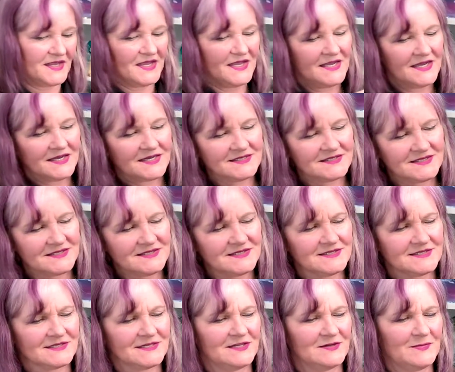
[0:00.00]
Because this is
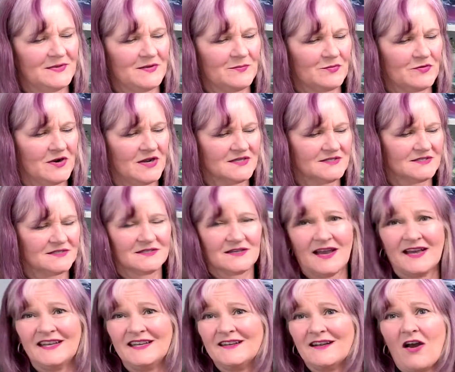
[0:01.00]
going to be a process. I
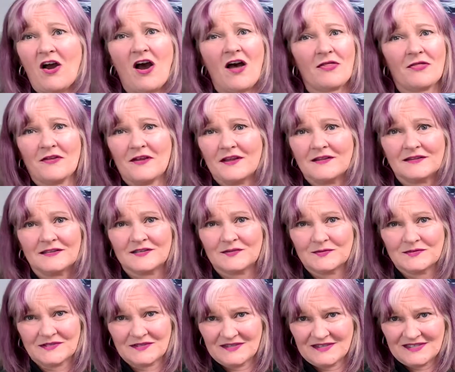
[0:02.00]
did not think this was
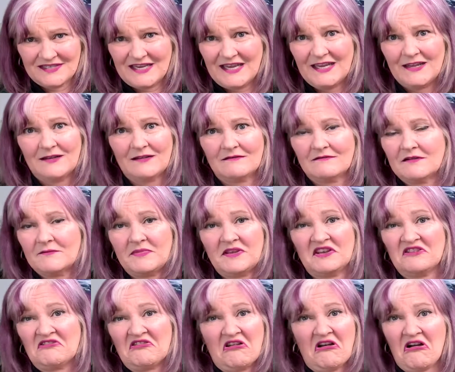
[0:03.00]
going to be a
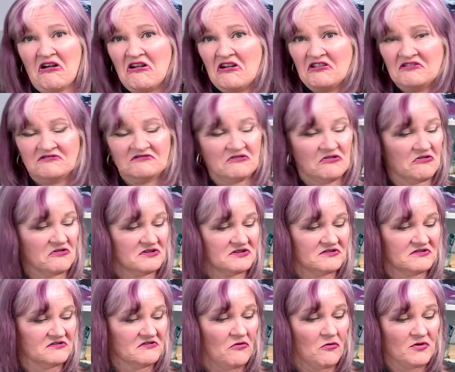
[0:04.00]
long
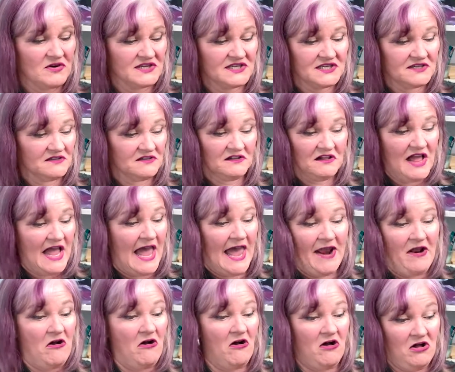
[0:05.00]
ordeal at
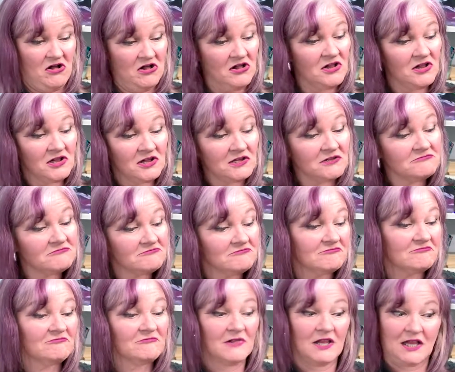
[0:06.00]
all.
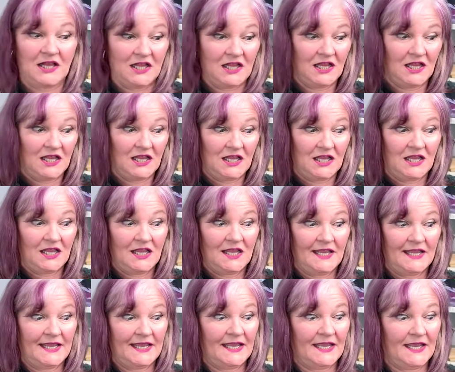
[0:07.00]

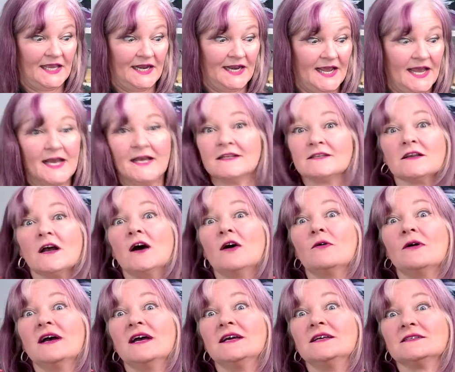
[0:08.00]
And as
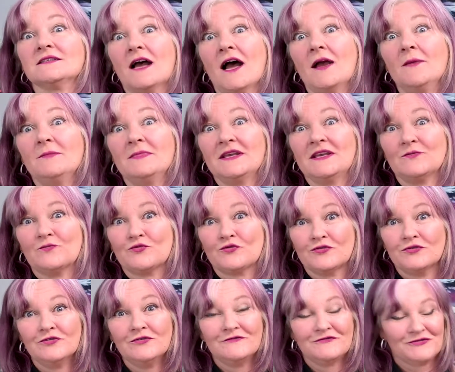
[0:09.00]
always, I'm being
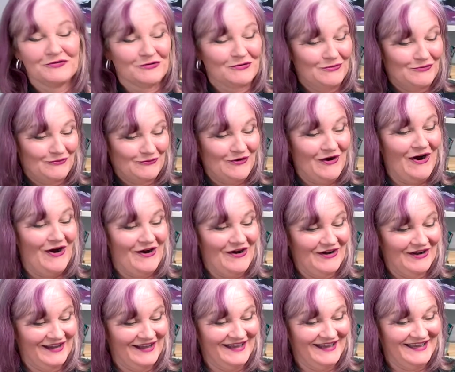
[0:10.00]
proved
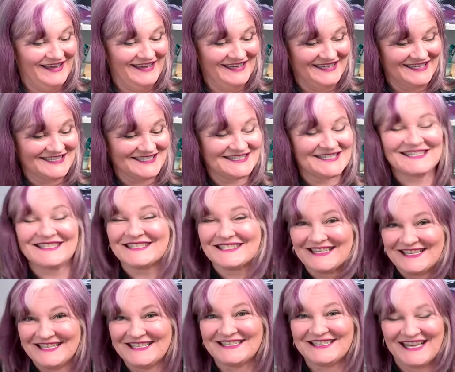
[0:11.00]
wrong, because it's
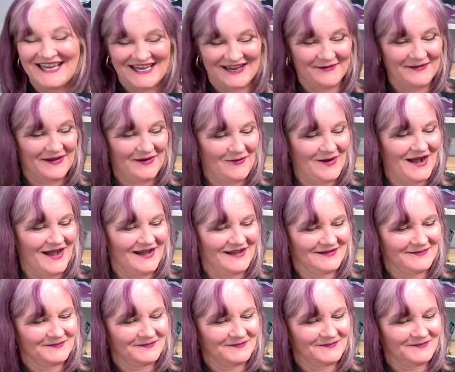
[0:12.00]
going to take me a while.